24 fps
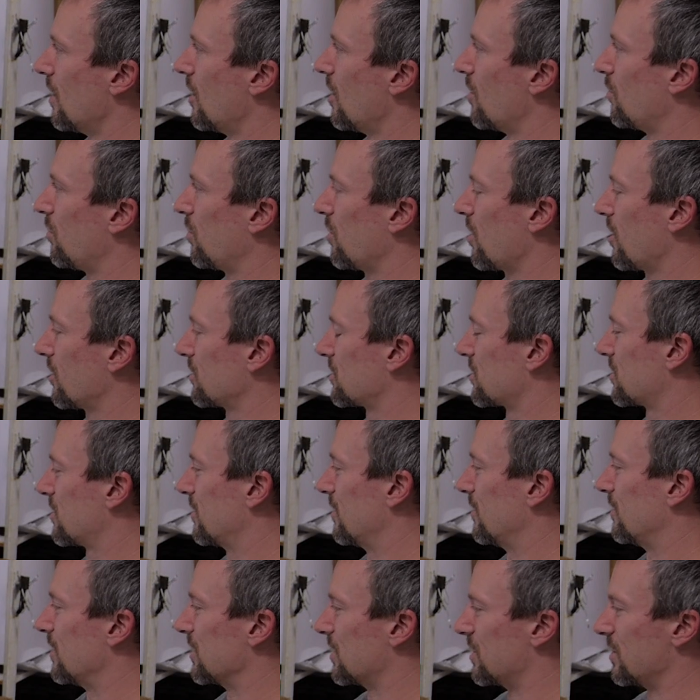Plus.
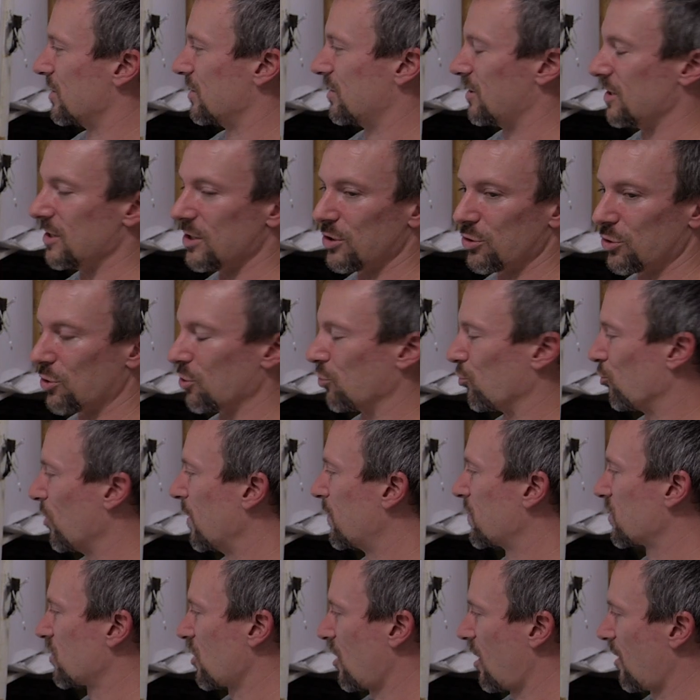This is the RIP
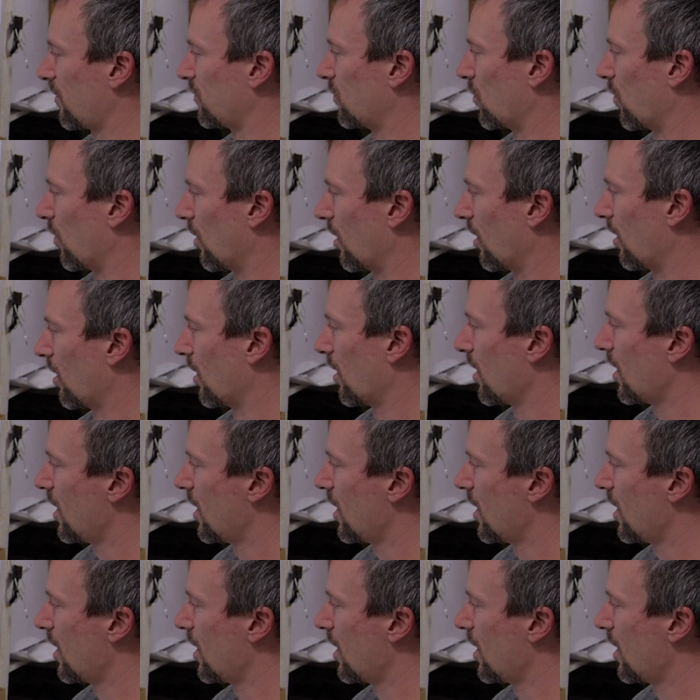software